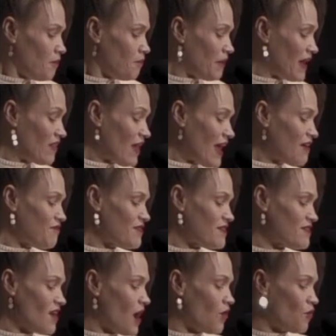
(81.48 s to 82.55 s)
My life
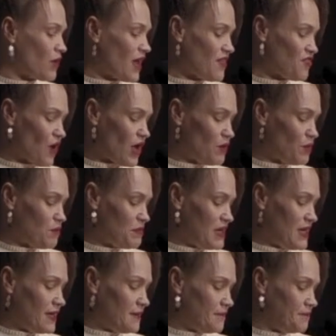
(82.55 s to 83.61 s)
is not what I thought it would
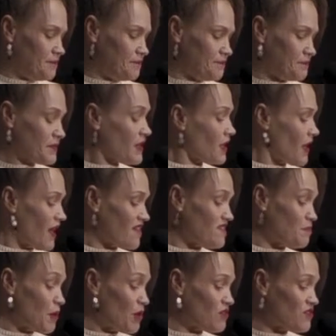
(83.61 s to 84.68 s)
be. I
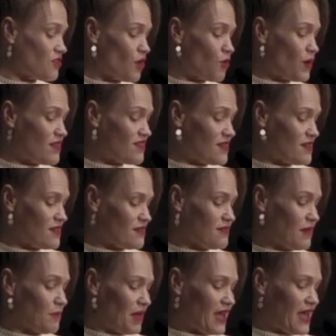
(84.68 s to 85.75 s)
suppose no one's is
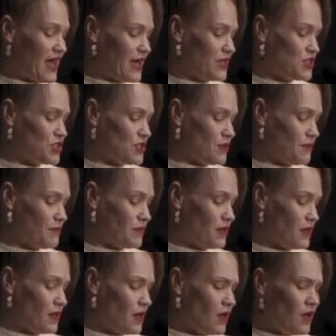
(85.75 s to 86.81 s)
at my age.
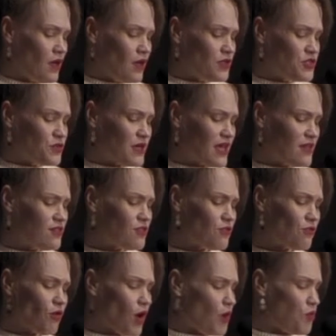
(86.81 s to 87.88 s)
Do kids who
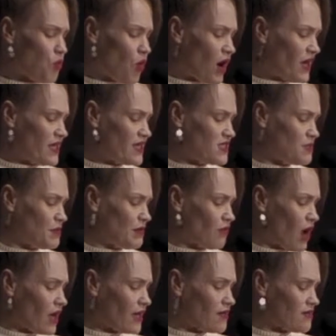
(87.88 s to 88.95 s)
grow up wanting to be
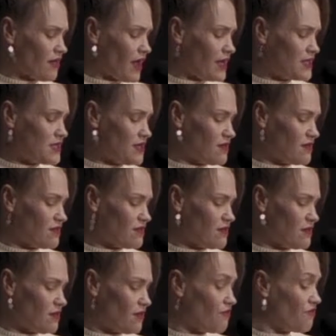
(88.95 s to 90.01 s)
rocket
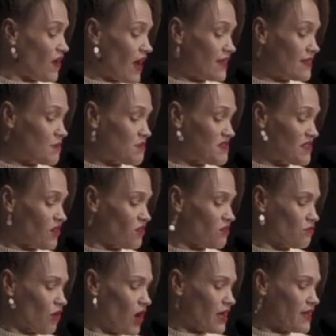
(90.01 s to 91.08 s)
scientists find themselves
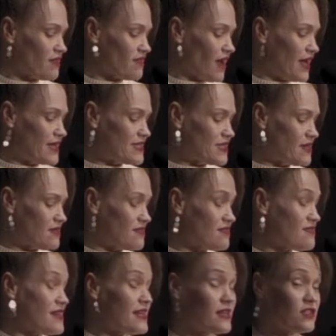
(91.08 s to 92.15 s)
rocket
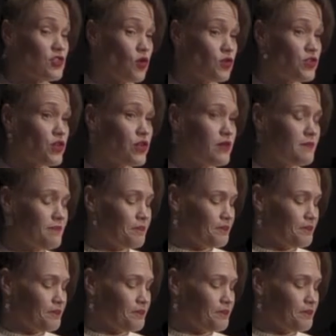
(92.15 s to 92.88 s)
scientists in adulthood?